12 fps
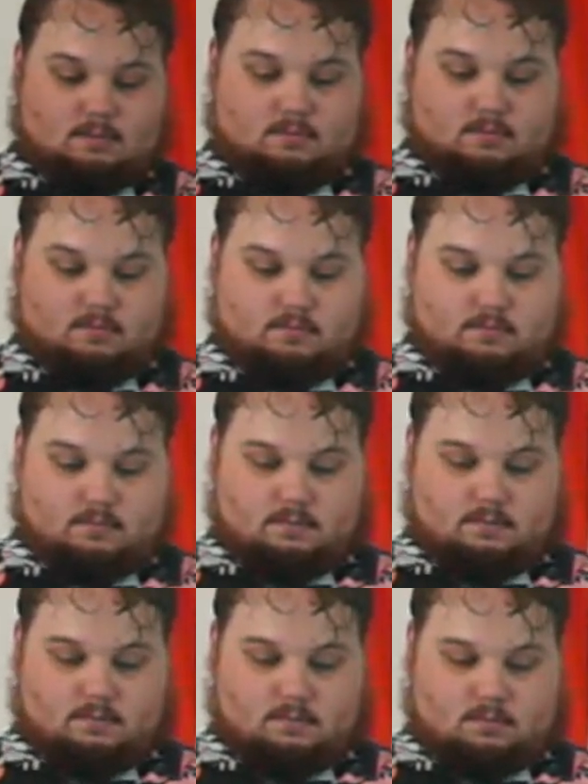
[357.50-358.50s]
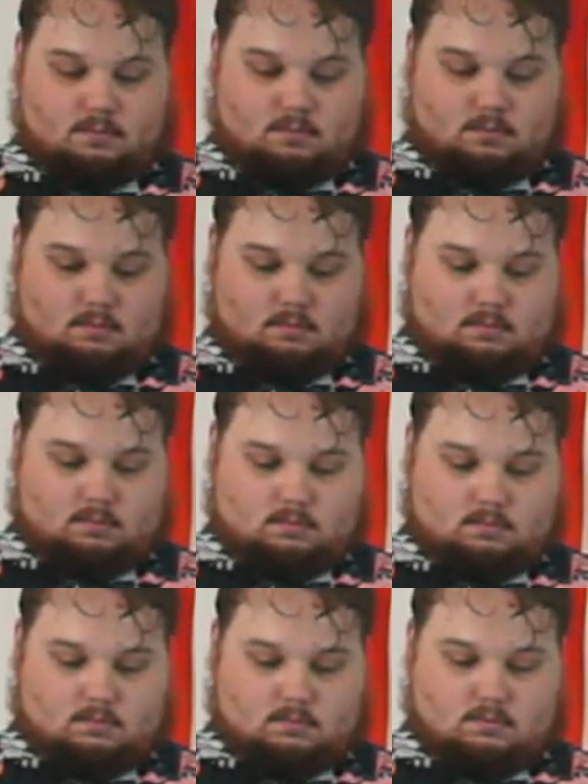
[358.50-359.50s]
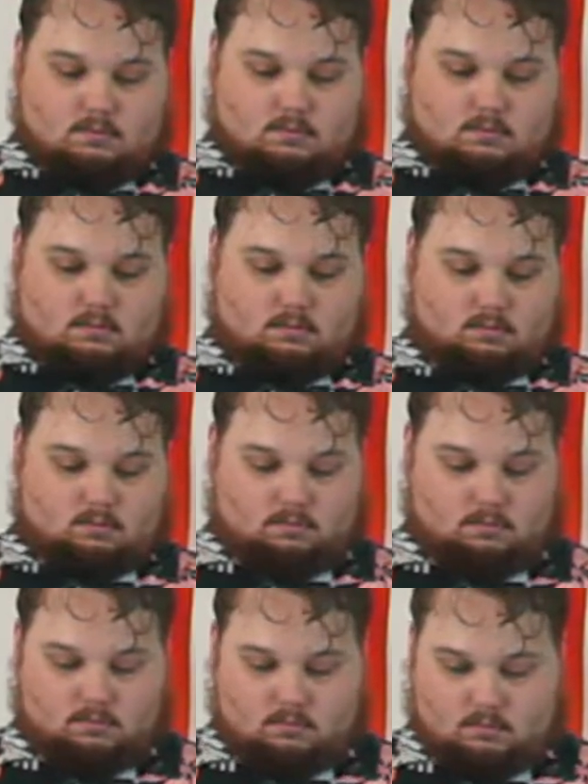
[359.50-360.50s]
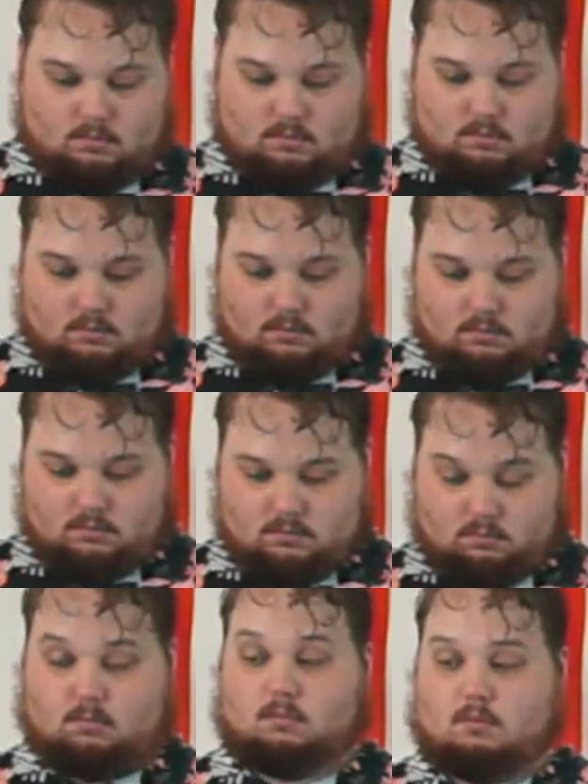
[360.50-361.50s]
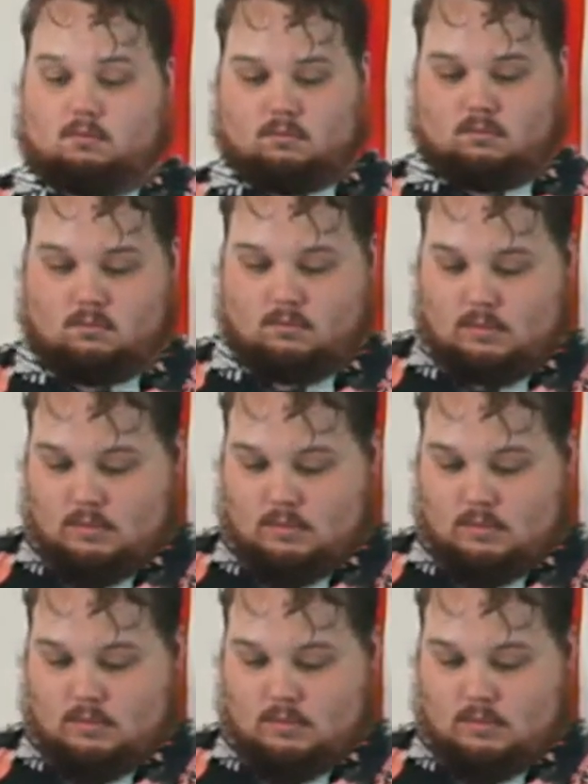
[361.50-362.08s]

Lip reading: No one is speaking in this clip.